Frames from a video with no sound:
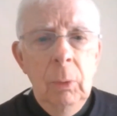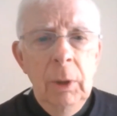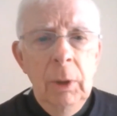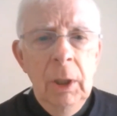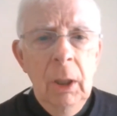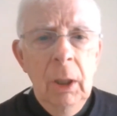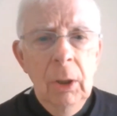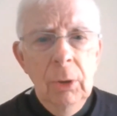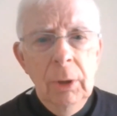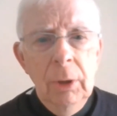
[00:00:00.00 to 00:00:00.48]
we're
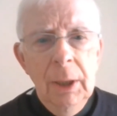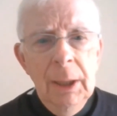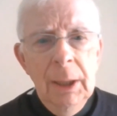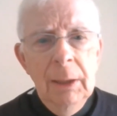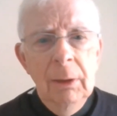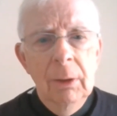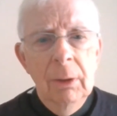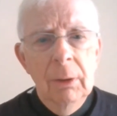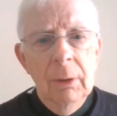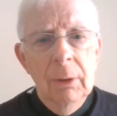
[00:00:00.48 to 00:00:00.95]
not
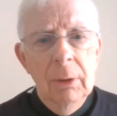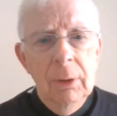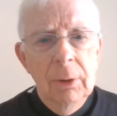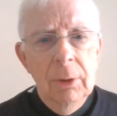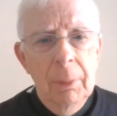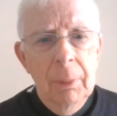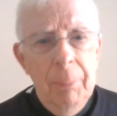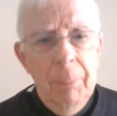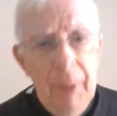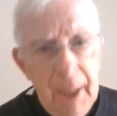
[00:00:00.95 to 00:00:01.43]
looking
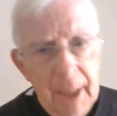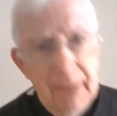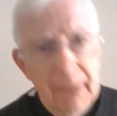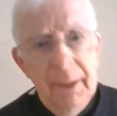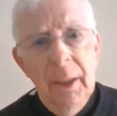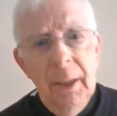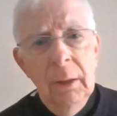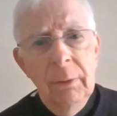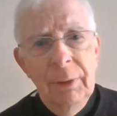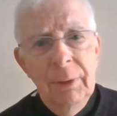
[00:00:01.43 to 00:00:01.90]
to
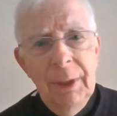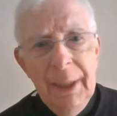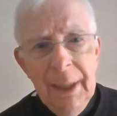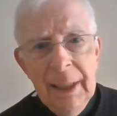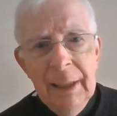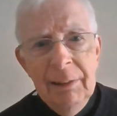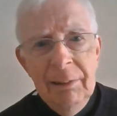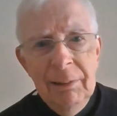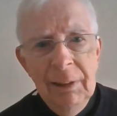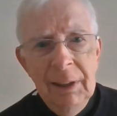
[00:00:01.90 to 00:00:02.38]
plan over
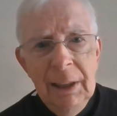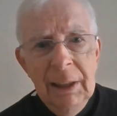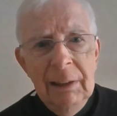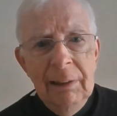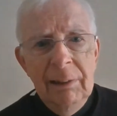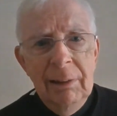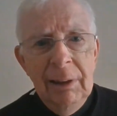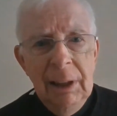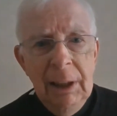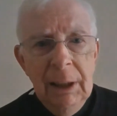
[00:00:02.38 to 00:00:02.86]
years and
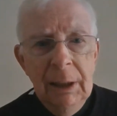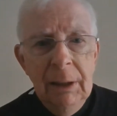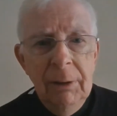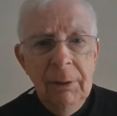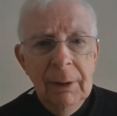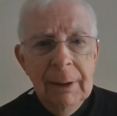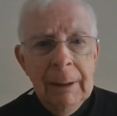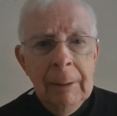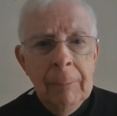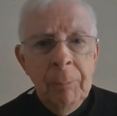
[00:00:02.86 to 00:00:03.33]
years and
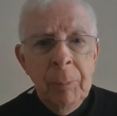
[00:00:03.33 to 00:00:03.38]
years.